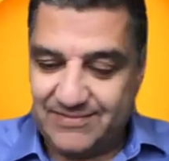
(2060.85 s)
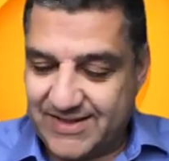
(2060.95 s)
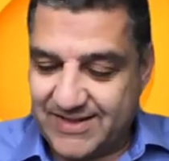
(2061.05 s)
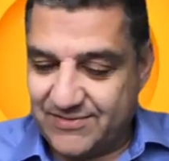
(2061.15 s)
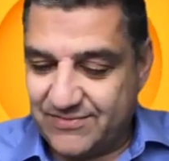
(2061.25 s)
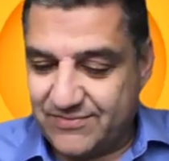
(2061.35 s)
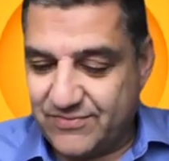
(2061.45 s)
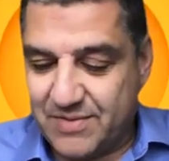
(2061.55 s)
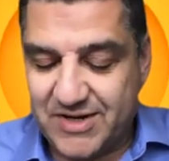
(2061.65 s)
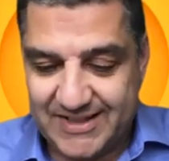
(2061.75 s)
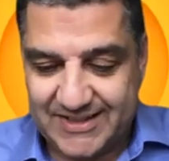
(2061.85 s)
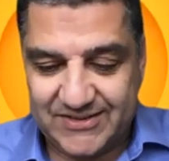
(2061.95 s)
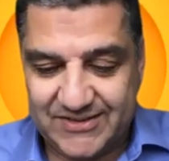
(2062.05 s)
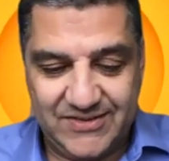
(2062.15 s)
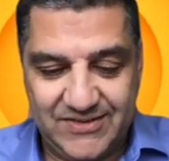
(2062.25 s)
I can reminisce
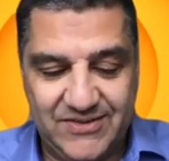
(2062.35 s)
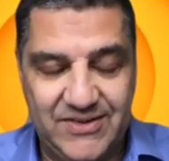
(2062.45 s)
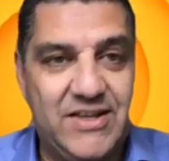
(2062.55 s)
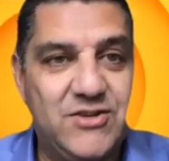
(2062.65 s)
on on